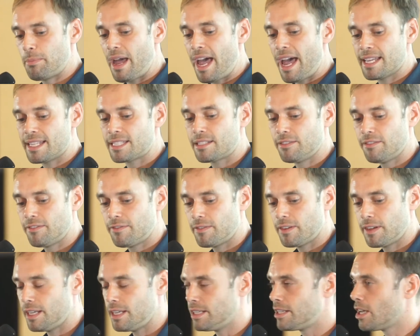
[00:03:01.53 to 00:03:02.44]
passive.
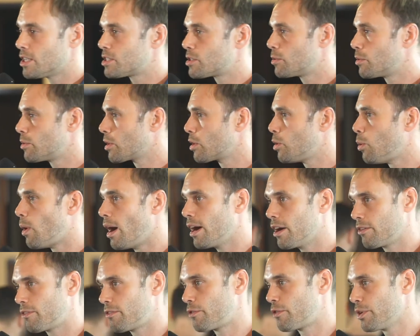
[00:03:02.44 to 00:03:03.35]
It doesn't
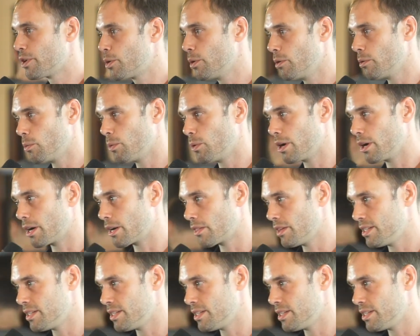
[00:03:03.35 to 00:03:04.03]
require frequent work.